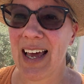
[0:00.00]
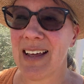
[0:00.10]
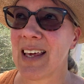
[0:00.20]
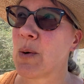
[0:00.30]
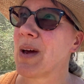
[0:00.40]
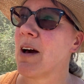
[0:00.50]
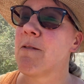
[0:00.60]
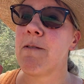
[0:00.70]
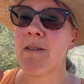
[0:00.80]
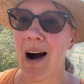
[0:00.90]
I think we have
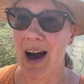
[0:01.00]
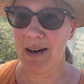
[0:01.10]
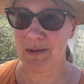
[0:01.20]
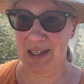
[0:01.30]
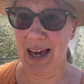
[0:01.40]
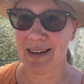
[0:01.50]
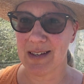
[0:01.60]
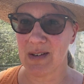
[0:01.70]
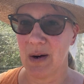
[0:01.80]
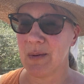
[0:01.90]
5
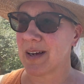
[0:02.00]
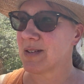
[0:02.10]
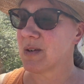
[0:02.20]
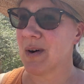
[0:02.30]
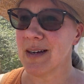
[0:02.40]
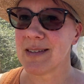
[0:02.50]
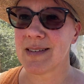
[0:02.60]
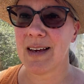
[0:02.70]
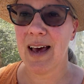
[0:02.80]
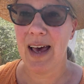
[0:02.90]
tanks owing to
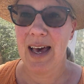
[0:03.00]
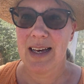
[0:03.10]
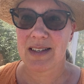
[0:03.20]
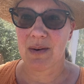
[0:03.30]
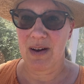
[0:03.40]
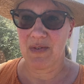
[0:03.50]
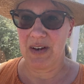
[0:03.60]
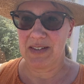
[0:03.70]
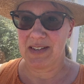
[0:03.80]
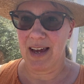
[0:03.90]
us. So our
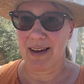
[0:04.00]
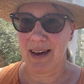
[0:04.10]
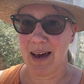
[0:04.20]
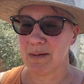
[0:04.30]
first tank came